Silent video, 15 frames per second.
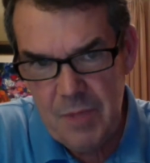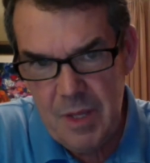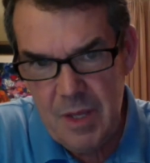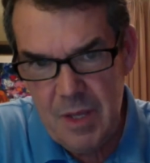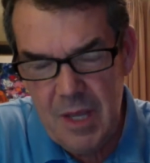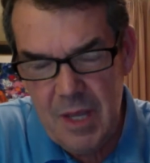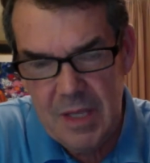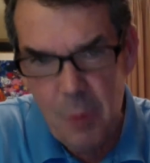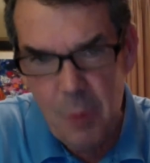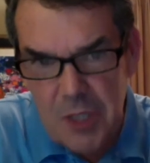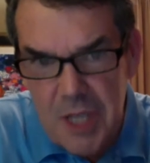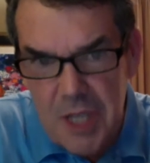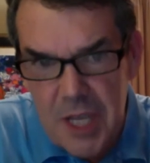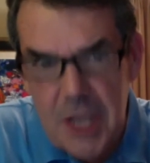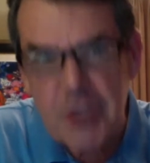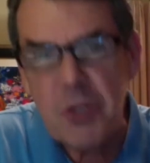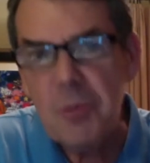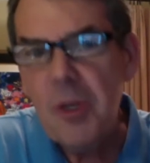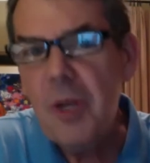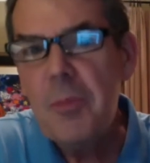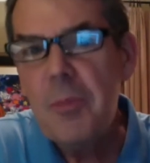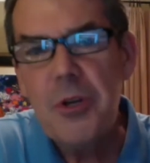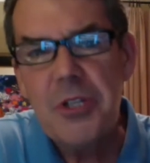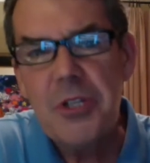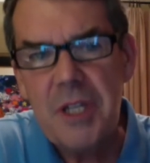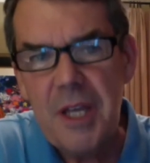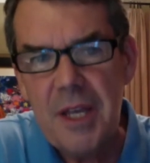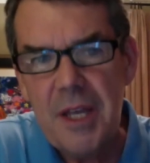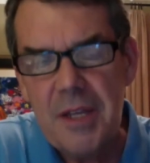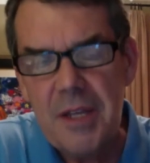And the more teachable a person
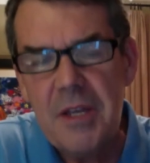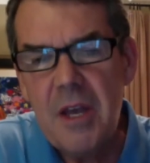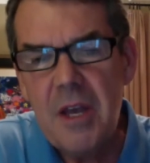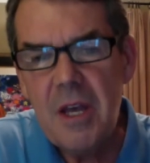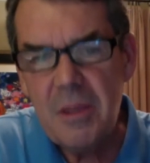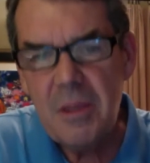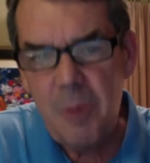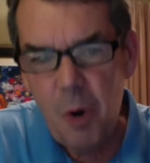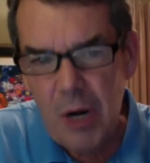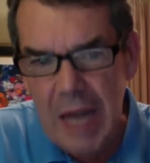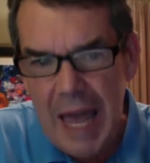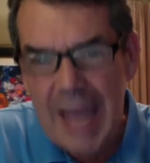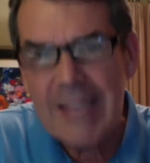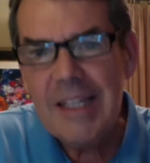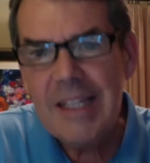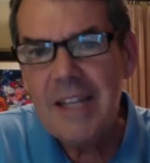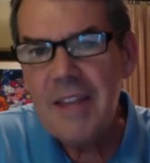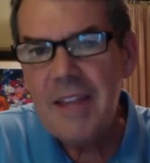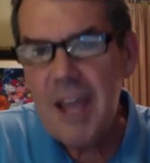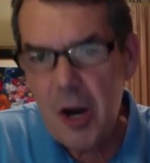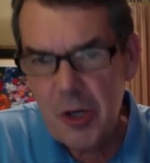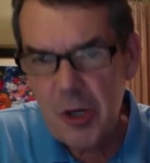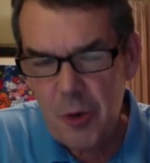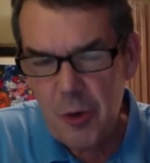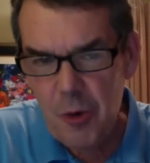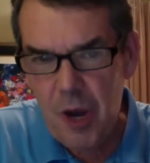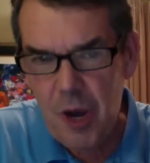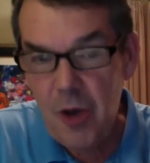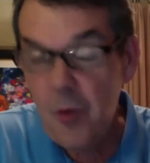is, the more likely they are to grow.